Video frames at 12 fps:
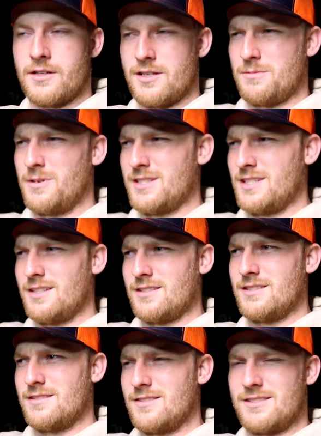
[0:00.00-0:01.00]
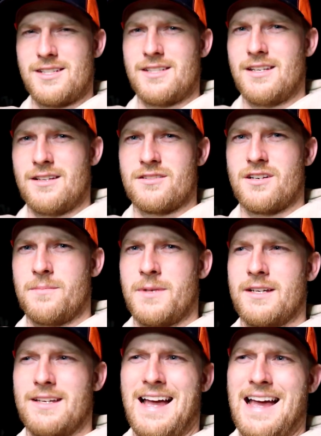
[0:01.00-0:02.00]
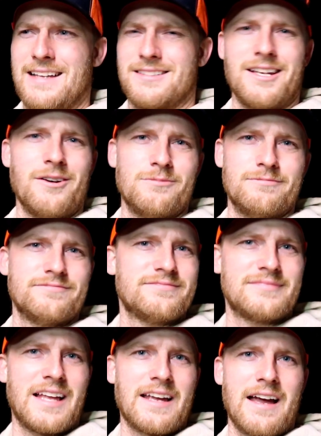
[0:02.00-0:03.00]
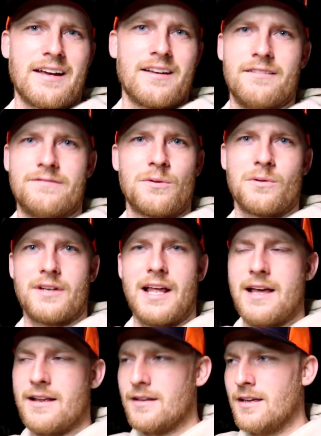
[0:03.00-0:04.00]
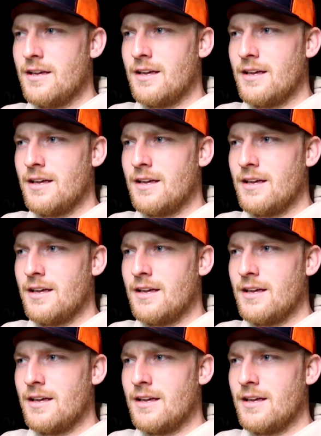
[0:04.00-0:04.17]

Because when it says see dealer, I'm like, I don't think I can afford that.